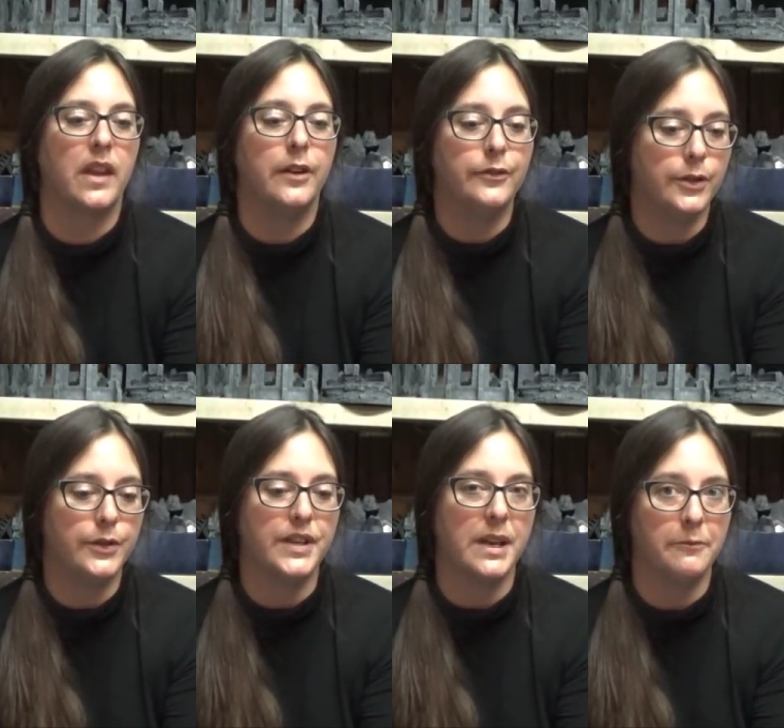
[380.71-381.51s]
Of
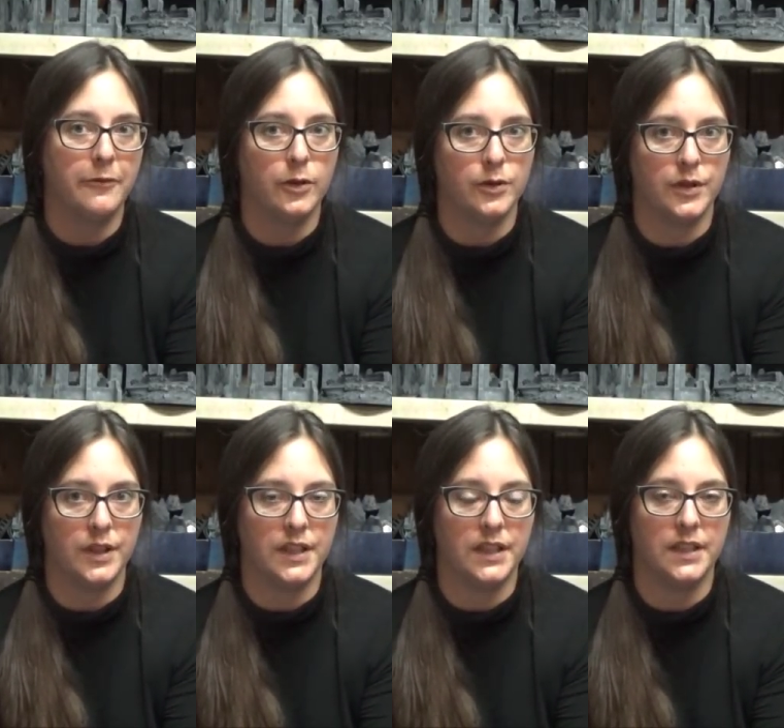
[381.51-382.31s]
course, I'm
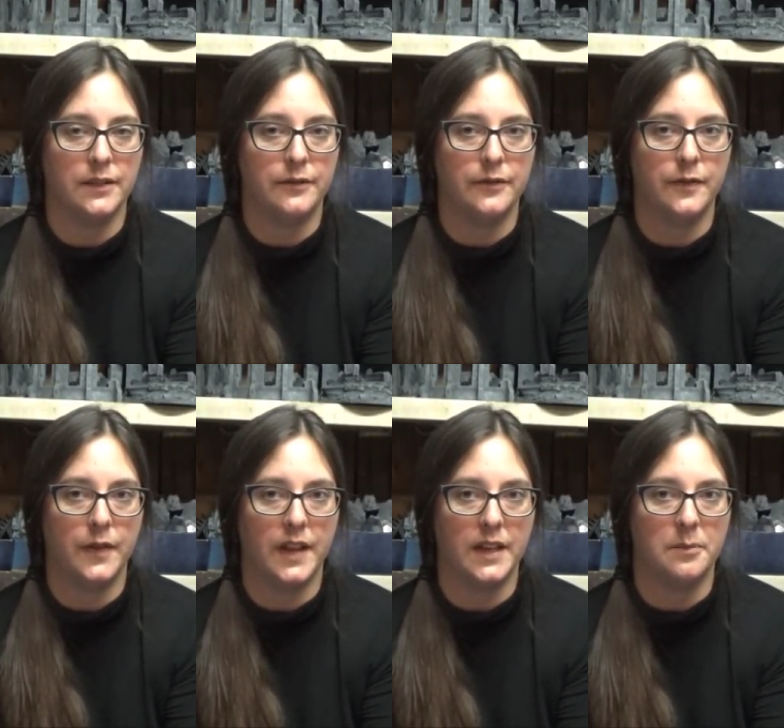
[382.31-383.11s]
fortunate enough
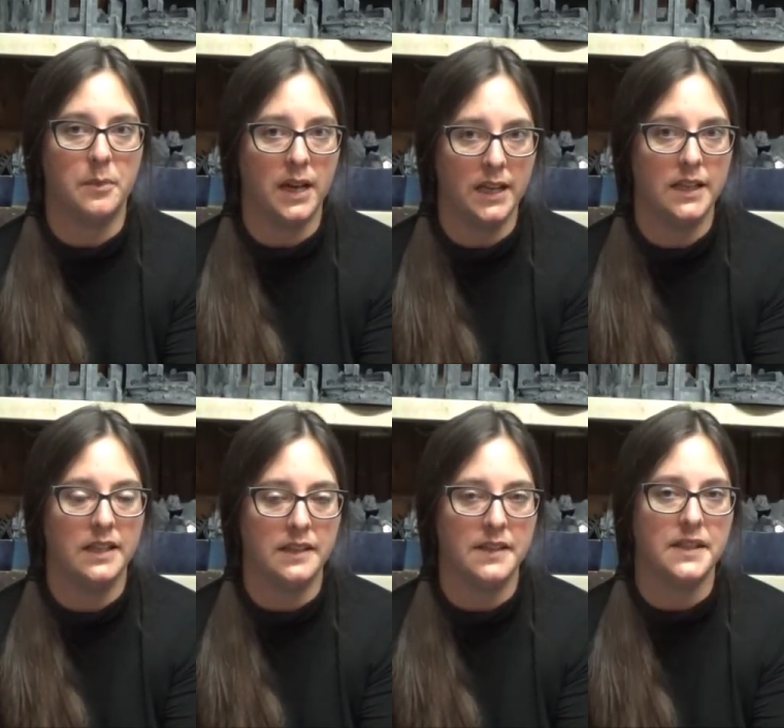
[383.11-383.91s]
that my
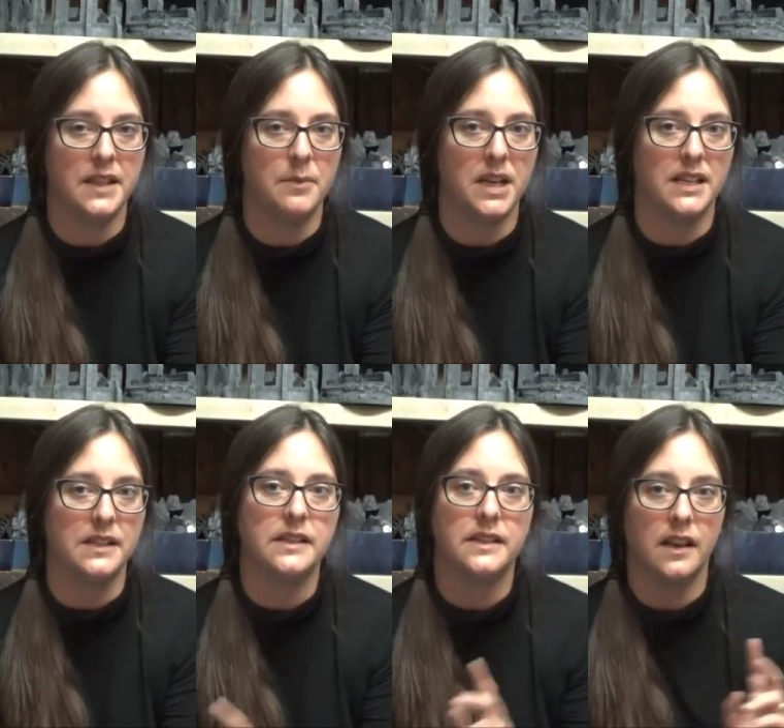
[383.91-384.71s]
kill team
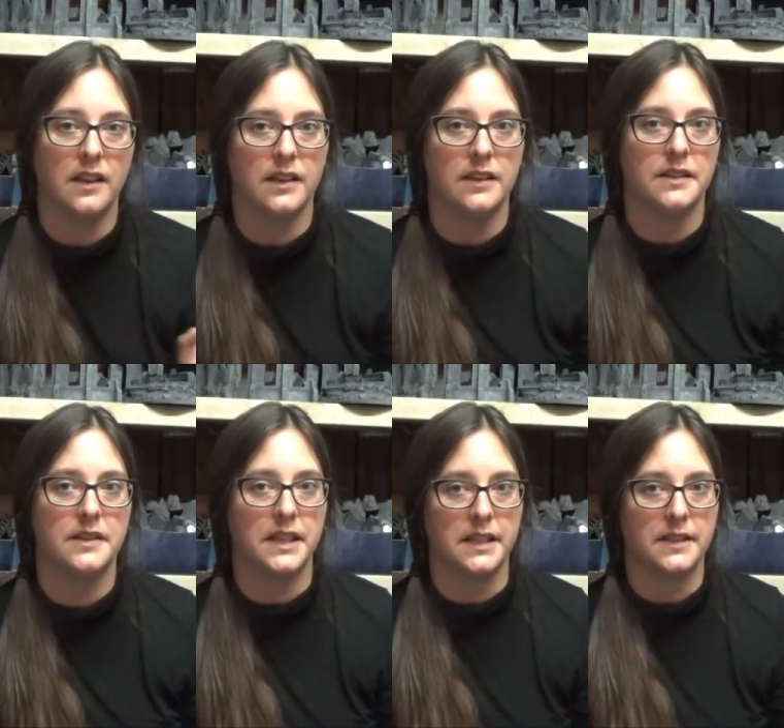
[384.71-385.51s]
has
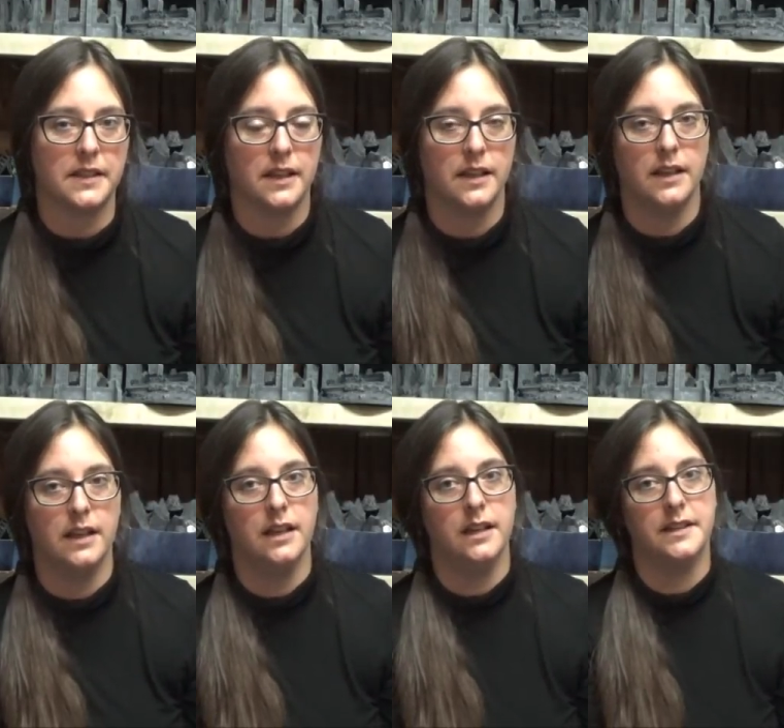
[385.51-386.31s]
6
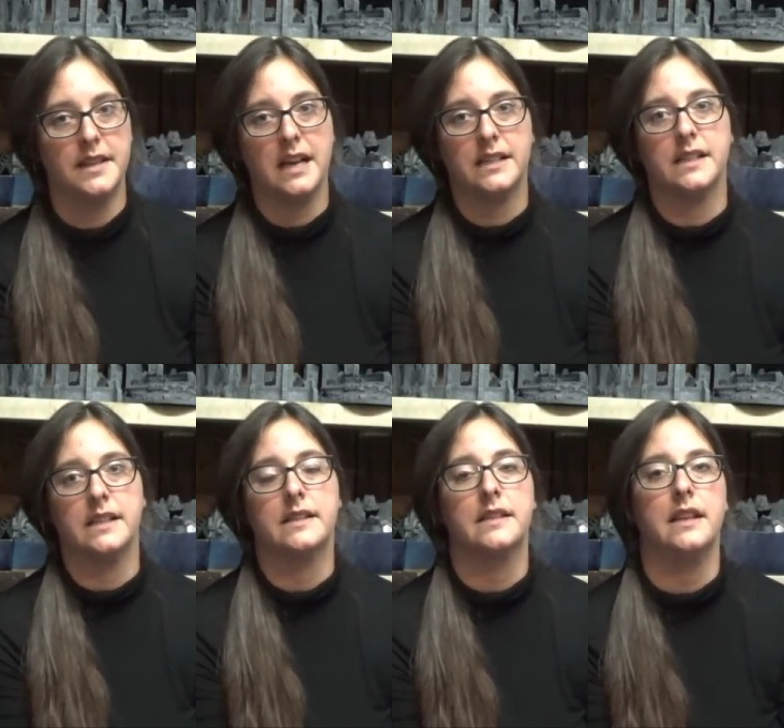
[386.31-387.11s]

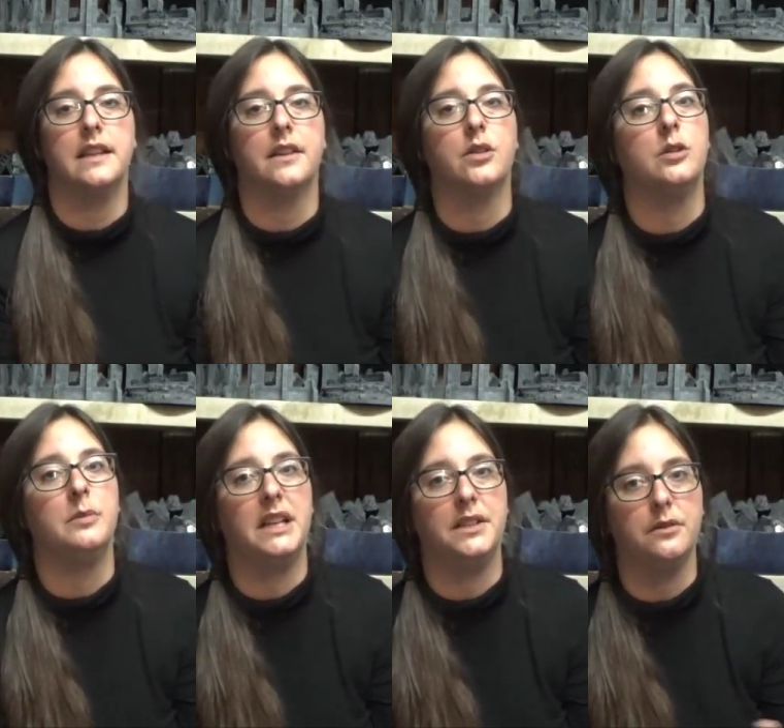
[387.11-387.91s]
tactics in the core
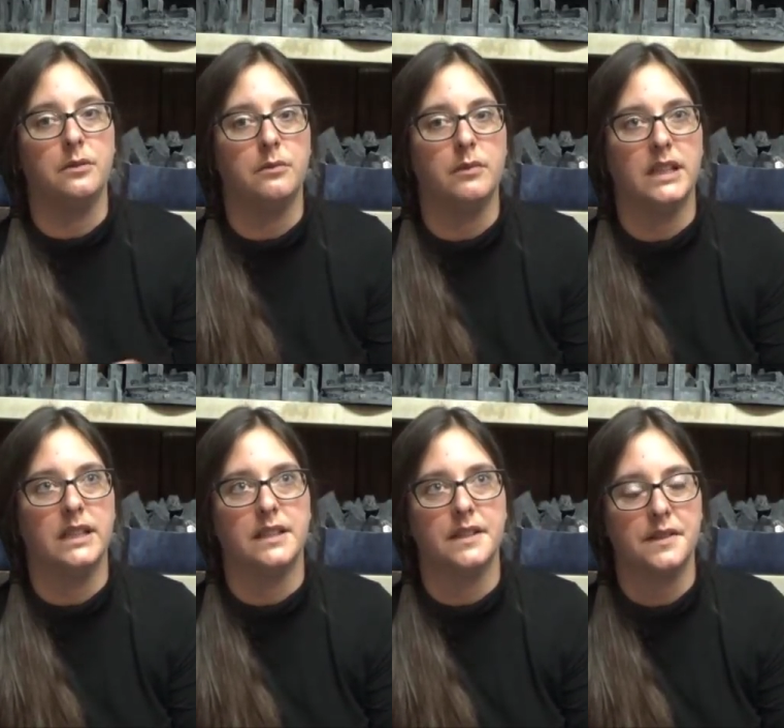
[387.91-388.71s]
manual,
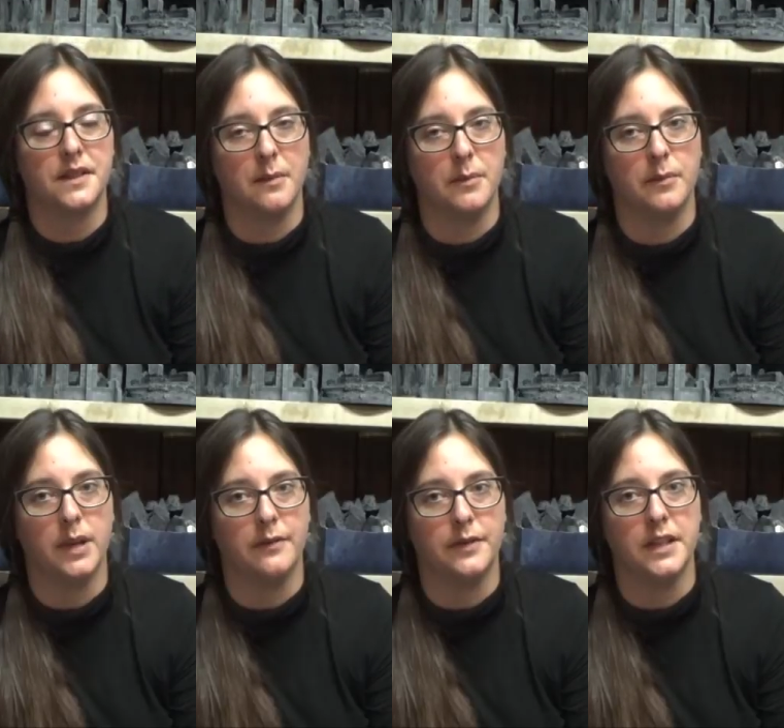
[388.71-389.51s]
where some
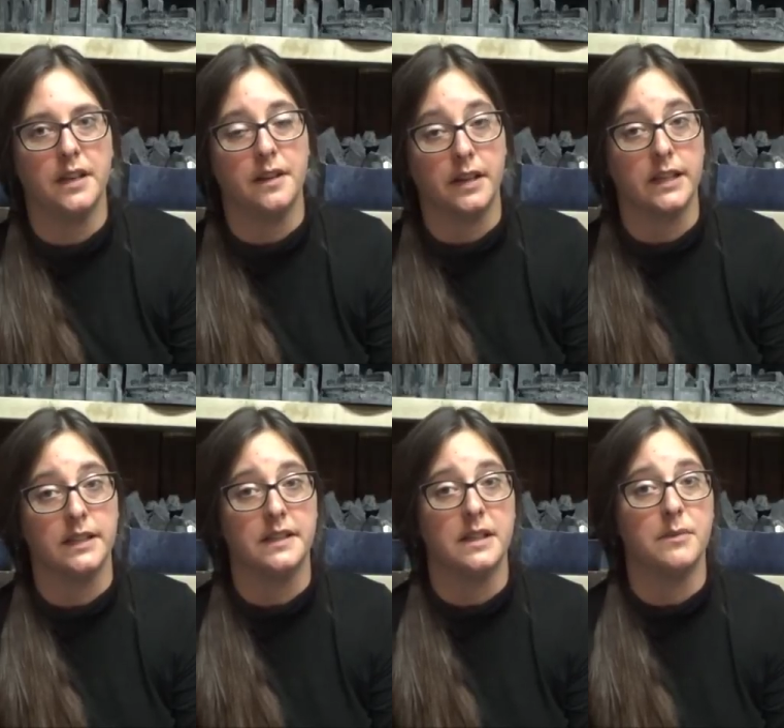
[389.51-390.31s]
of the other
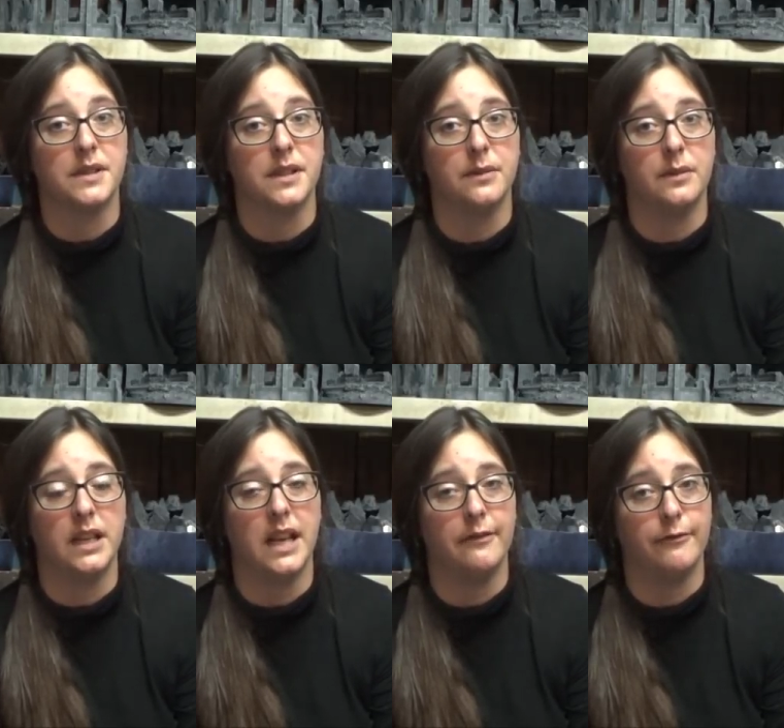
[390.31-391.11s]
kill teams
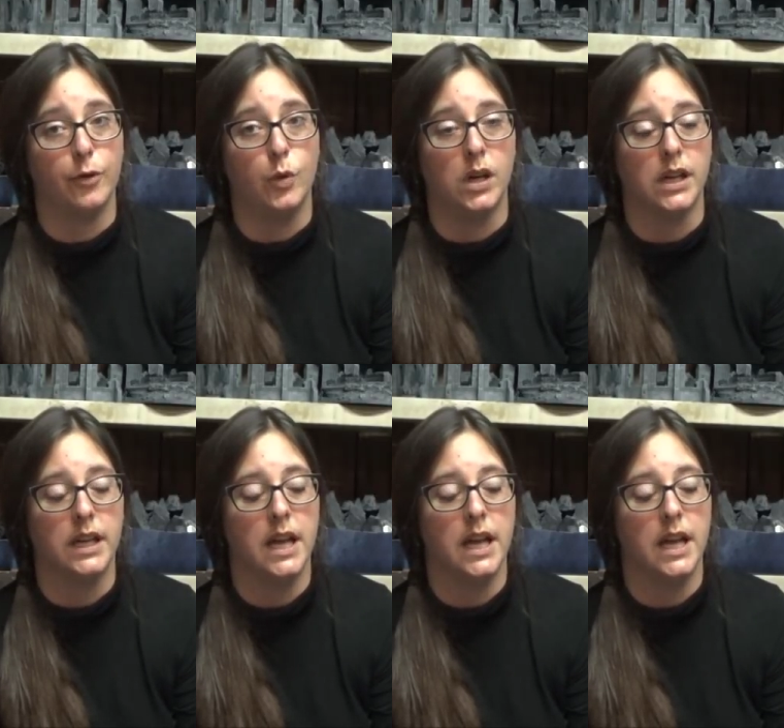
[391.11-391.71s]
only have 4.